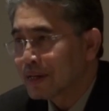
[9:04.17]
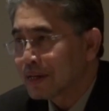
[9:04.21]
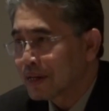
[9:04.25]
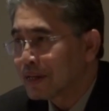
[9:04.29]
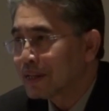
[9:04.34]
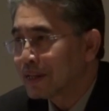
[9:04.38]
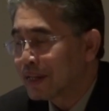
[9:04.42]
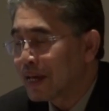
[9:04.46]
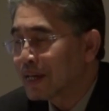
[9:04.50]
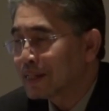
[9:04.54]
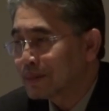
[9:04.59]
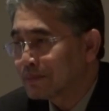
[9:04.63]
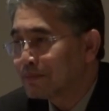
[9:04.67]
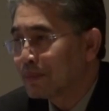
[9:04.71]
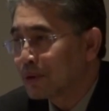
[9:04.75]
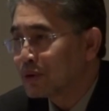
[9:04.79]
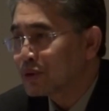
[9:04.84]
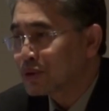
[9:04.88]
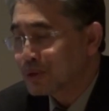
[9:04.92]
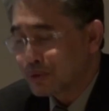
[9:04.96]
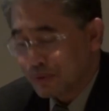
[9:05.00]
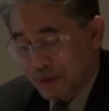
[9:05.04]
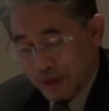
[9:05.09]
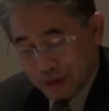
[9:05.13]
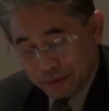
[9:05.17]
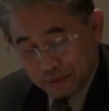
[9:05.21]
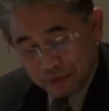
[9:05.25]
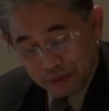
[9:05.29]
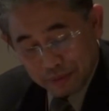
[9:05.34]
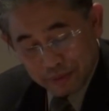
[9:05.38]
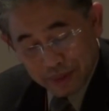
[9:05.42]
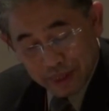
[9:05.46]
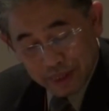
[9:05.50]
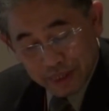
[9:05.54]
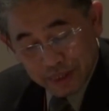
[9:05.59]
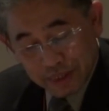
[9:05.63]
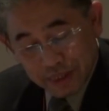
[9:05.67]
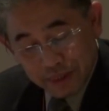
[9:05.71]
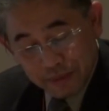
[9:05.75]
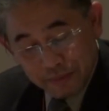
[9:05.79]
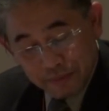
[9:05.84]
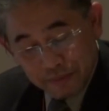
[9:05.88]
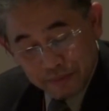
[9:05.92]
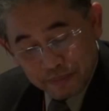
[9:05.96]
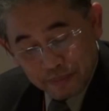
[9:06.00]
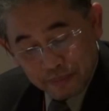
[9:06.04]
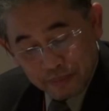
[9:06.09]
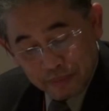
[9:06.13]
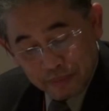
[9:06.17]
That bodes well for Malaysia.